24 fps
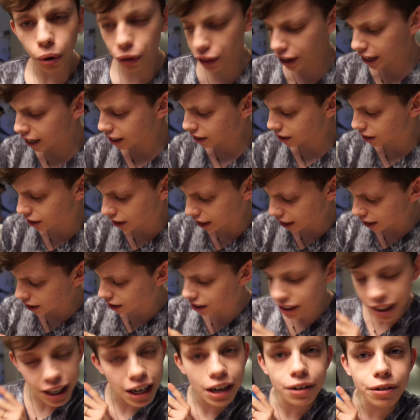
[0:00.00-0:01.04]
Well, these
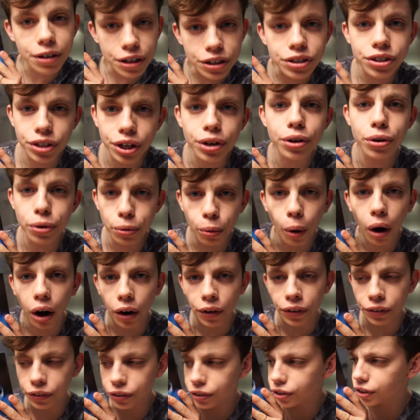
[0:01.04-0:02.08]
Series 2
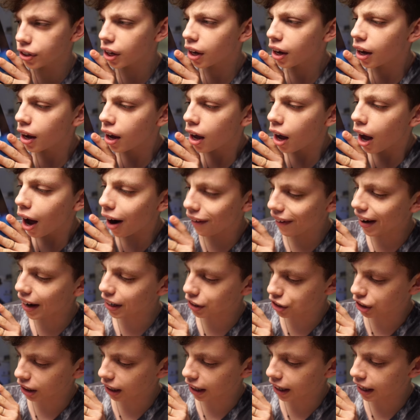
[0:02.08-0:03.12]
ones are
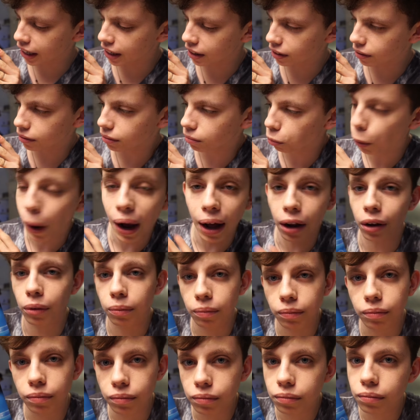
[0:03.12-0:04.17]
actually,
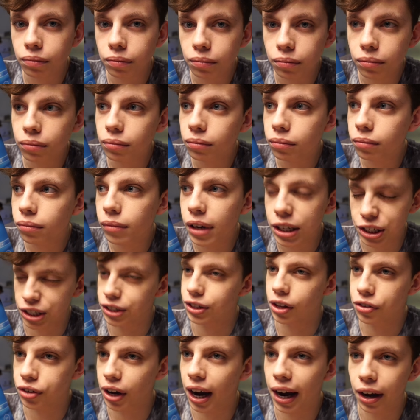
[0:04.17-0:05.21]
well, it's in
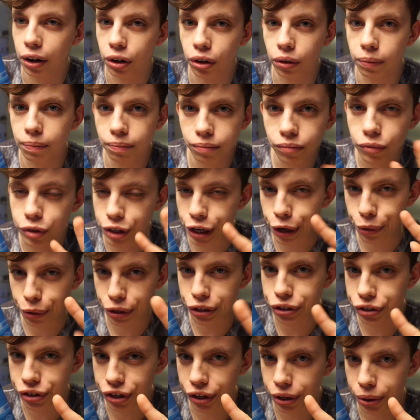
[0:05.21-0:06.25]
the title,
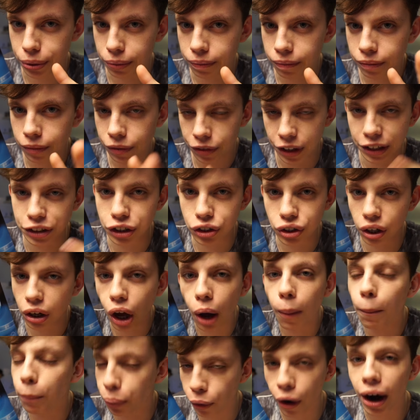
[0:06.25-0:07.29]
Series 2. They're just a
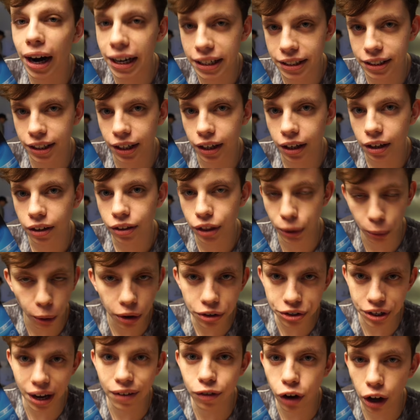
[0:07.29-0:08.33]
lot brighter. The
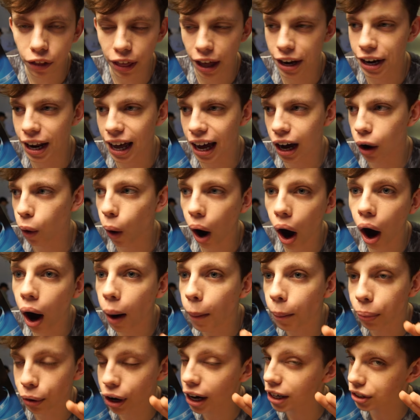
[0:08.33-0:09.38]
ones that I've got there now
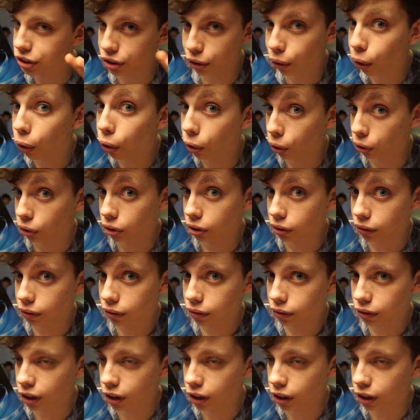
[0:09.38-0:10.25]
aren't bright at all.